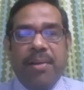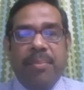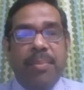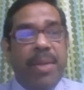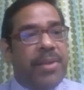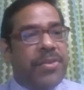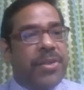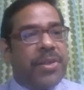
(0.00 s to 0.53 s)

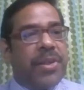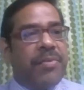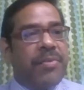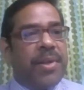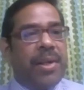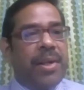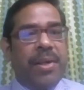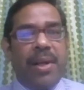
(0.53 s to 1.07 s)
Very
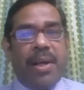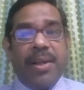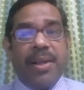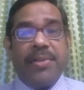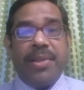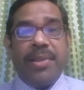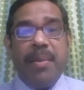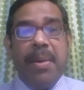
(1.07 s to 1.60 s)
significant year. The
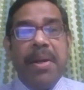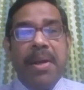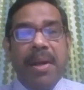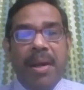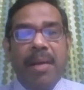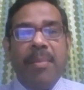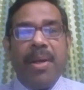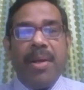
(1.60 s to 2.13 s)
17 number